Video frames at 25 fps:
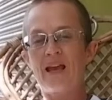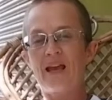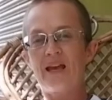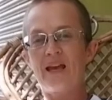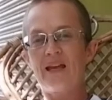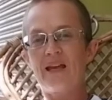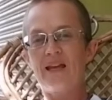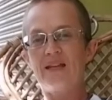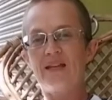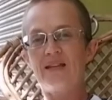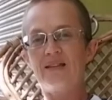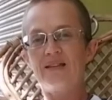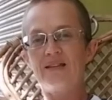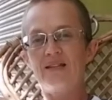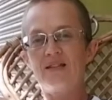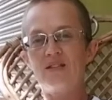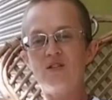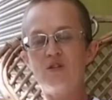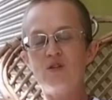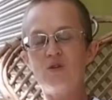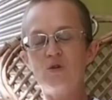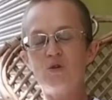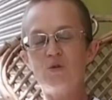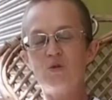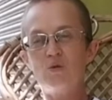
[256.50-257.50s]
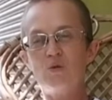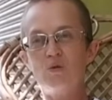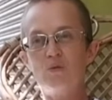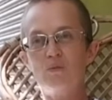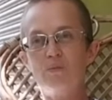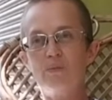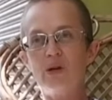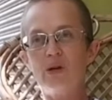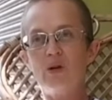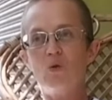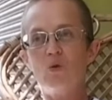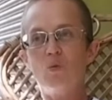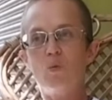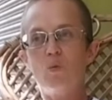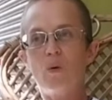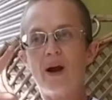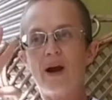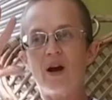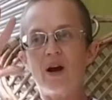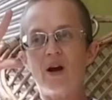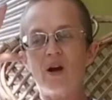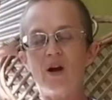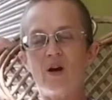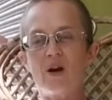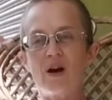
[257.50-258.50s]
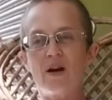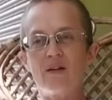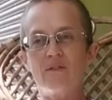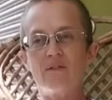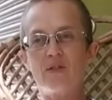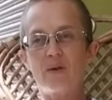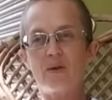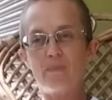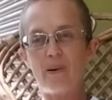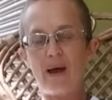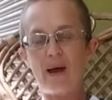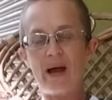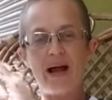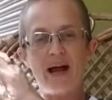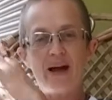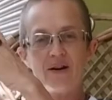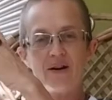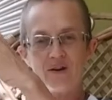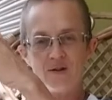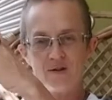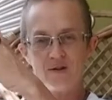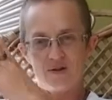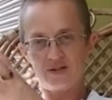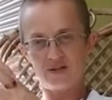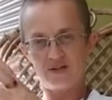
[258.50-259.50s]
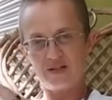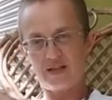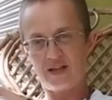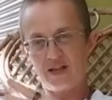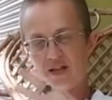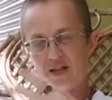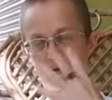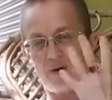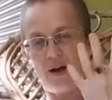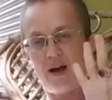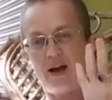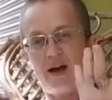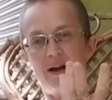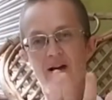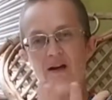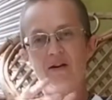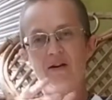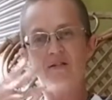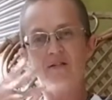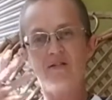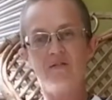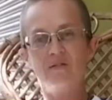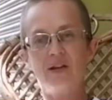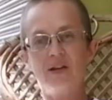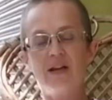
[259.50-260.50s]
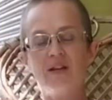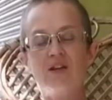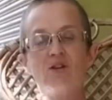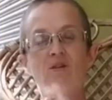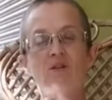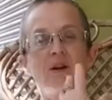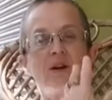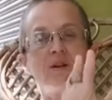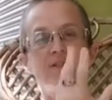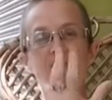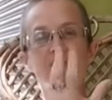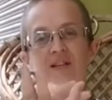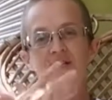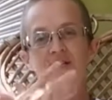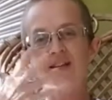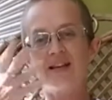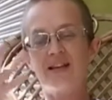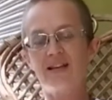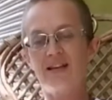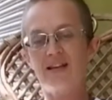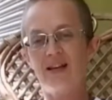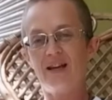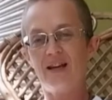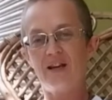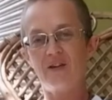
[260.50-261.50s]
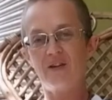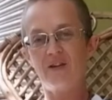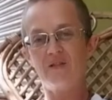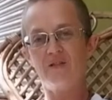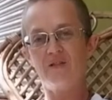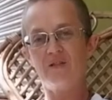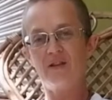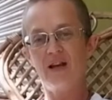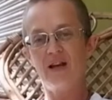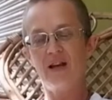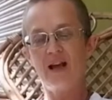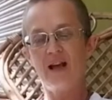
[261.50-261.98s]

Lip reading: is to be aware of the patterns that you have in your everyday life